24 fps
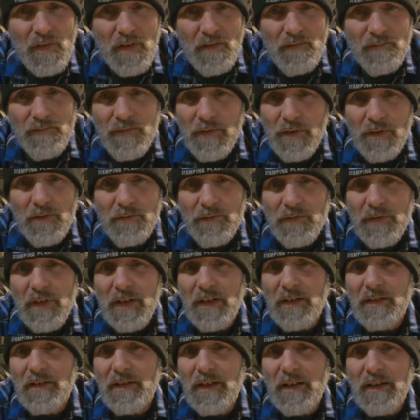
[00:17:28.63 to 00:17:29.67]
If you don't
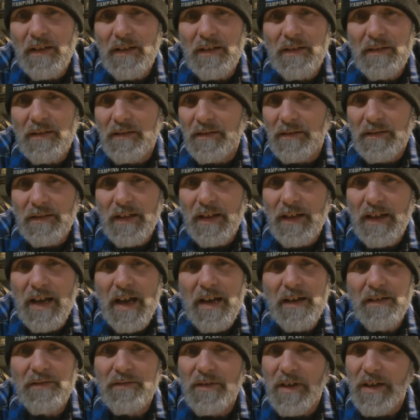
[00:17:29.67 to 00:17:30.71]
think they
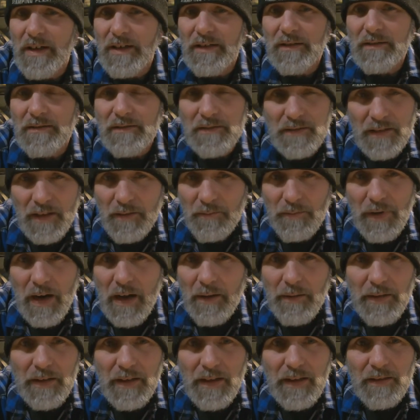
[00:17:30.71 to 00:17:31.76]
got it right, they
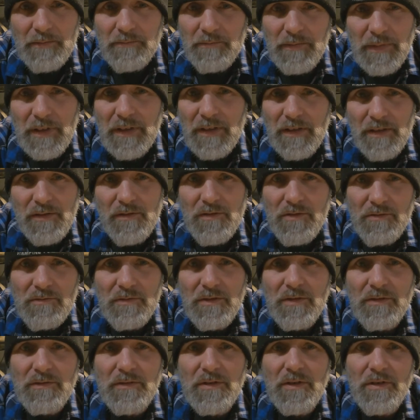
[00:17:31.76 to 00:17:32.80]
probably didn't, because you
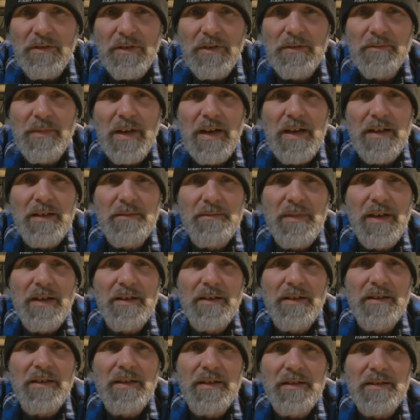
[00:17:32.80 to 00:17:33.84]
do know your body
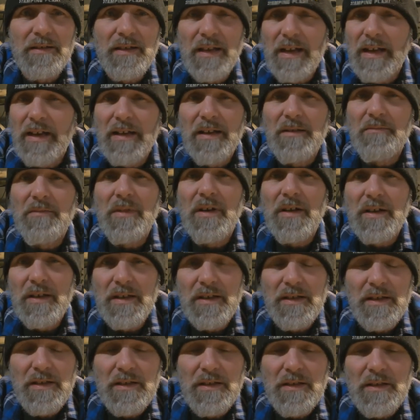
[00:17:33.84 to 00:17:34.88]
better than
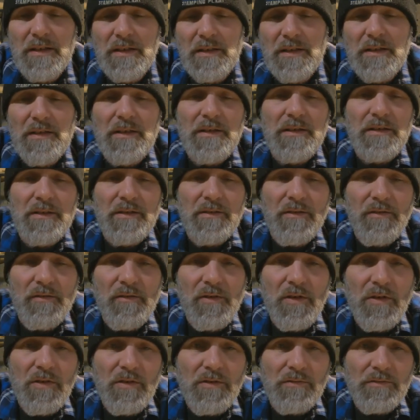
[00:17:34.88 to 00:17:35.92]
anybody.
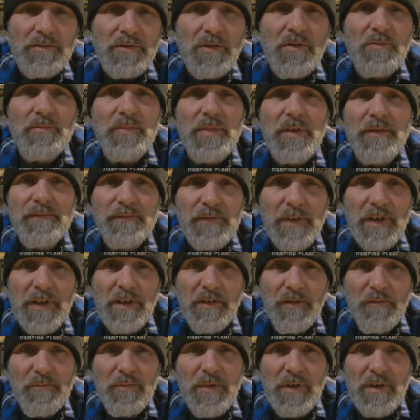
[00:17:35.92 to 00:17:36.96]
So don't be afraid
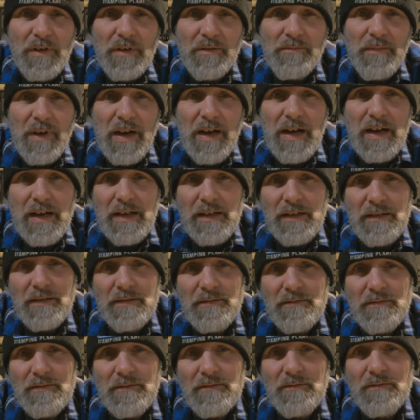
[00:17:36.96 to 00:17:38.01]
to speak your mind.
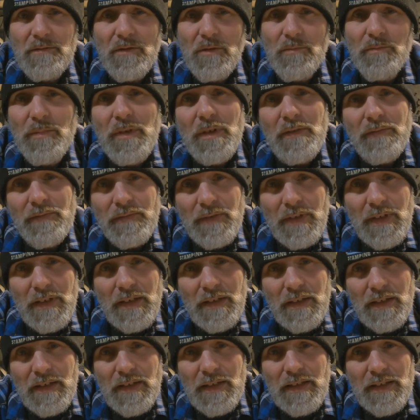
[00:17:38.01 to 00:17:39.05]
Don't be
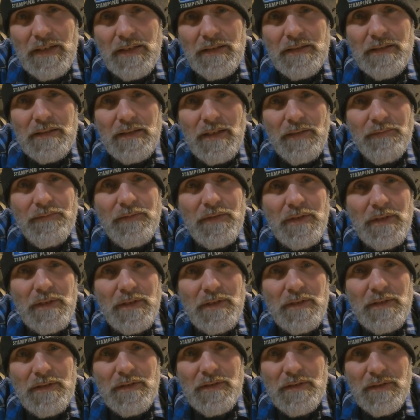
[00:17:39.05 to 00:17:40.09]
afraid to get
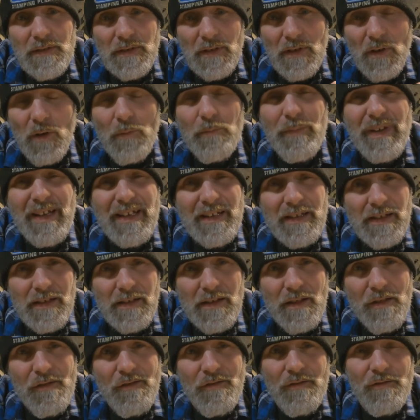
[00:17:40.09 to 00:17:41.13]
different
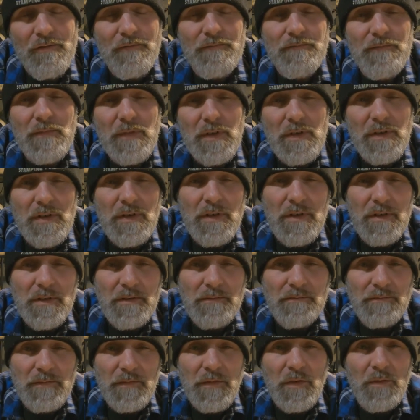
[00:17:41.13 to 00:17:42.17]
opinions.
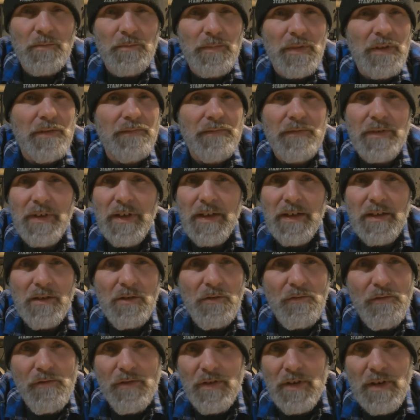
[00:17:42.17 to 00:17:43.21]
Don't be afraid to
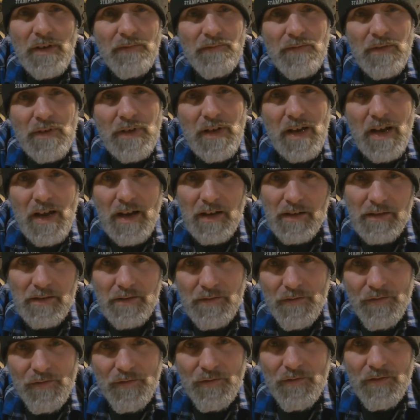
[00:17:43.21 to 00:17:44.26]
go see different
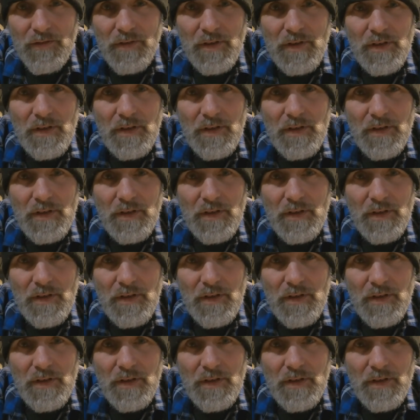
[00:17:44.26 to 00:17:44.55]
doctors.